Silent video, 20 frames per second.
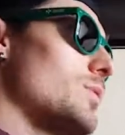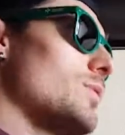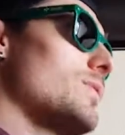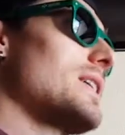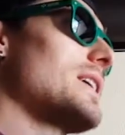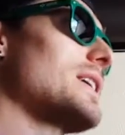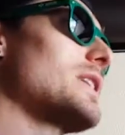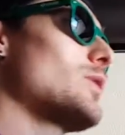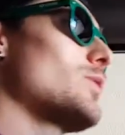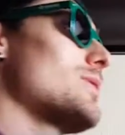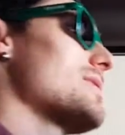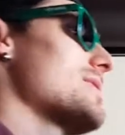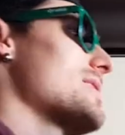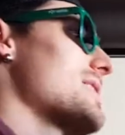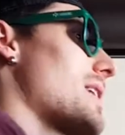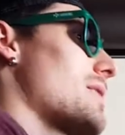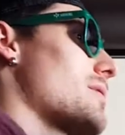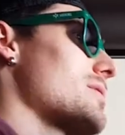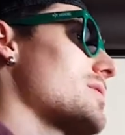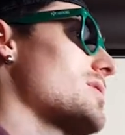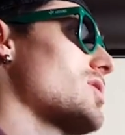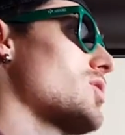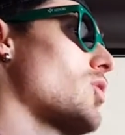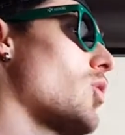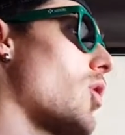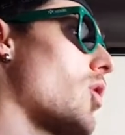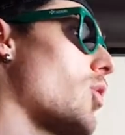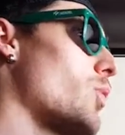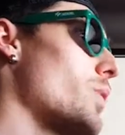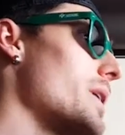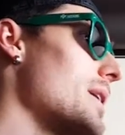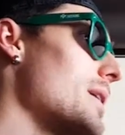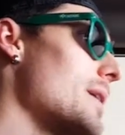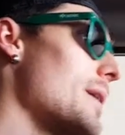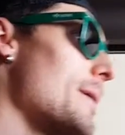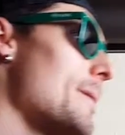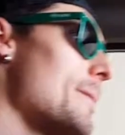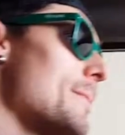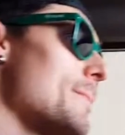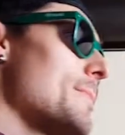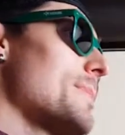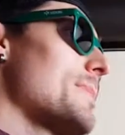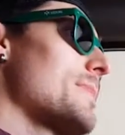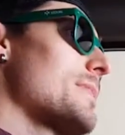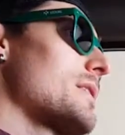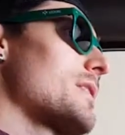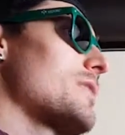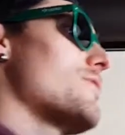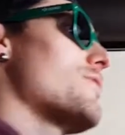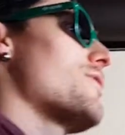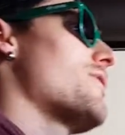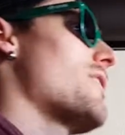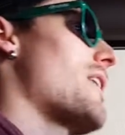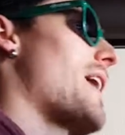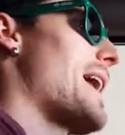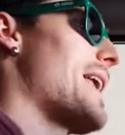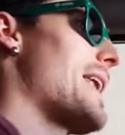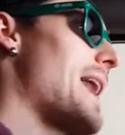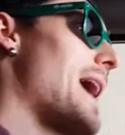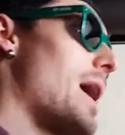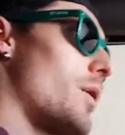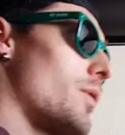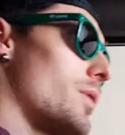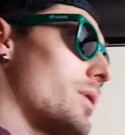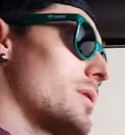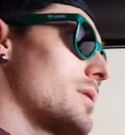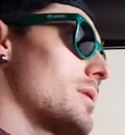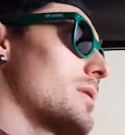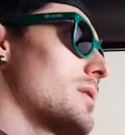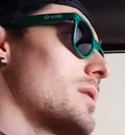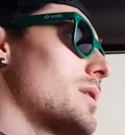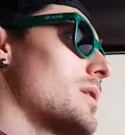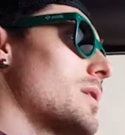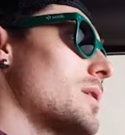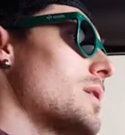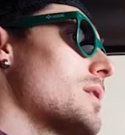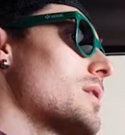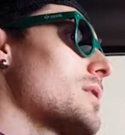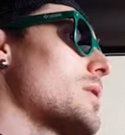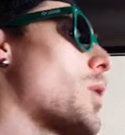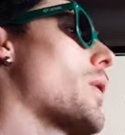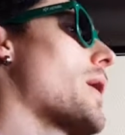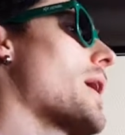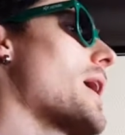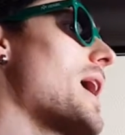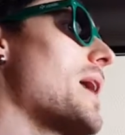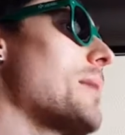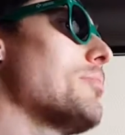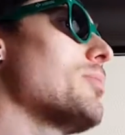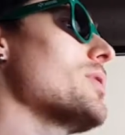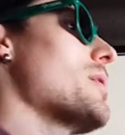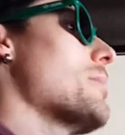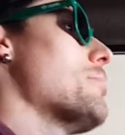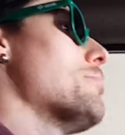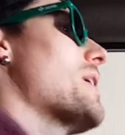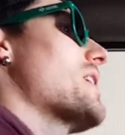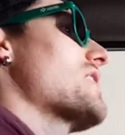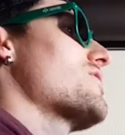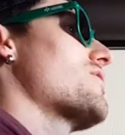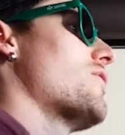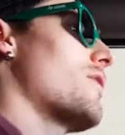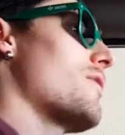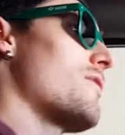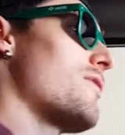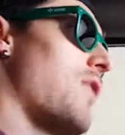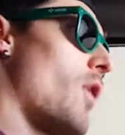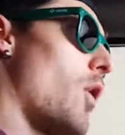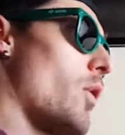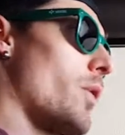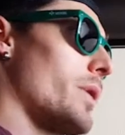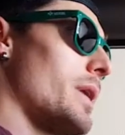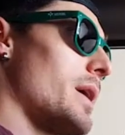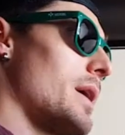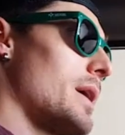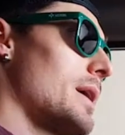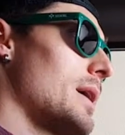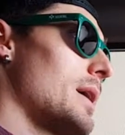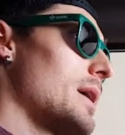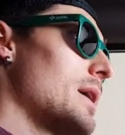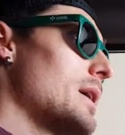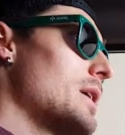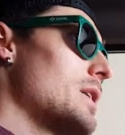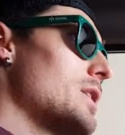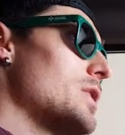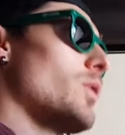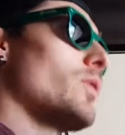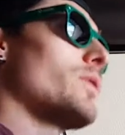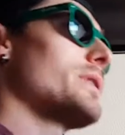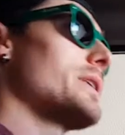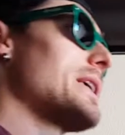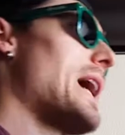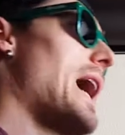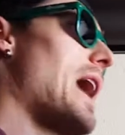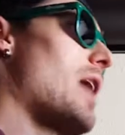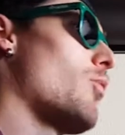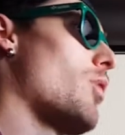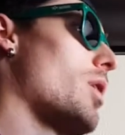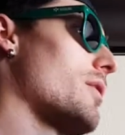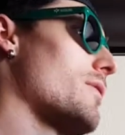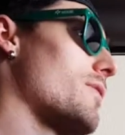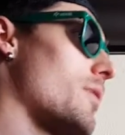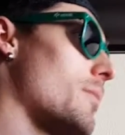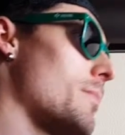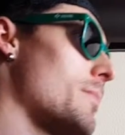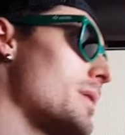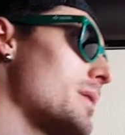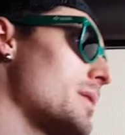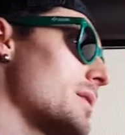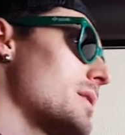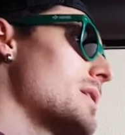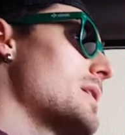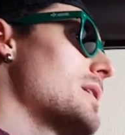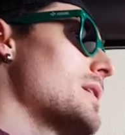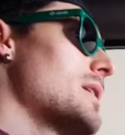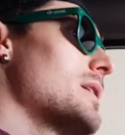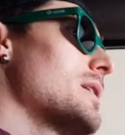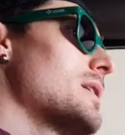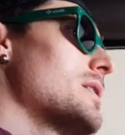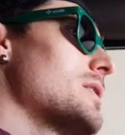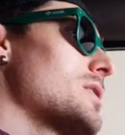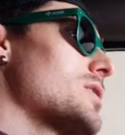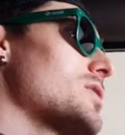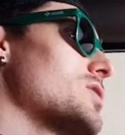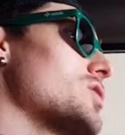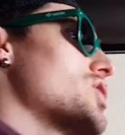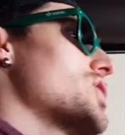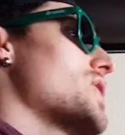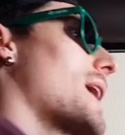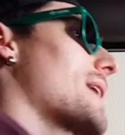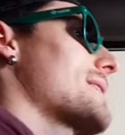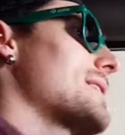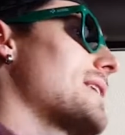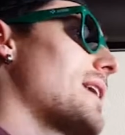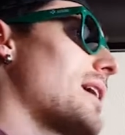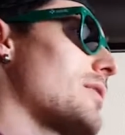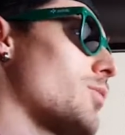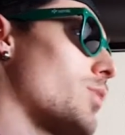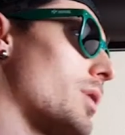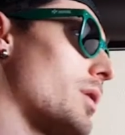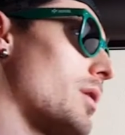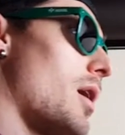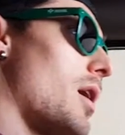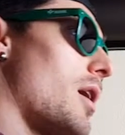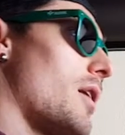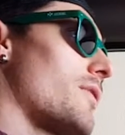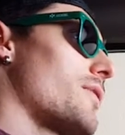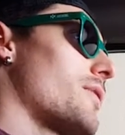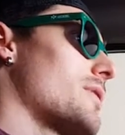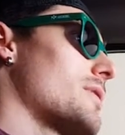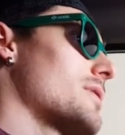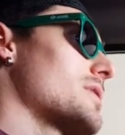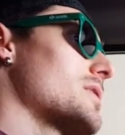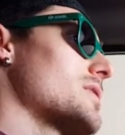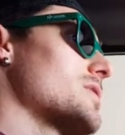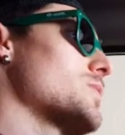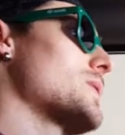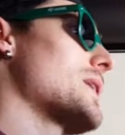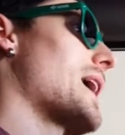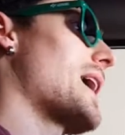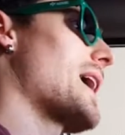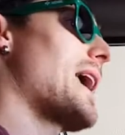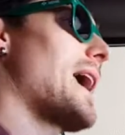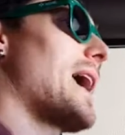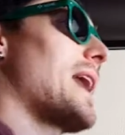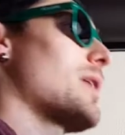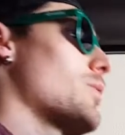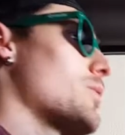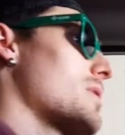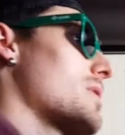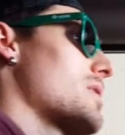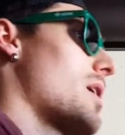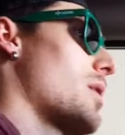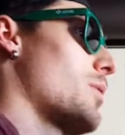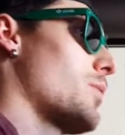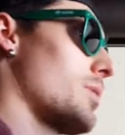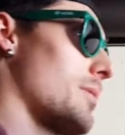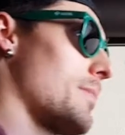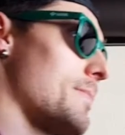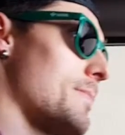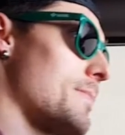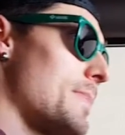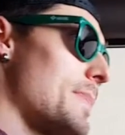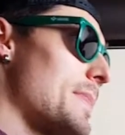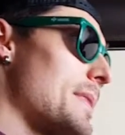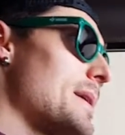You think you can settle the score? We can find out. Go ahead, put your best foot forward. You only got one of them, because you shot the other one off, because you can't handle a gun with them.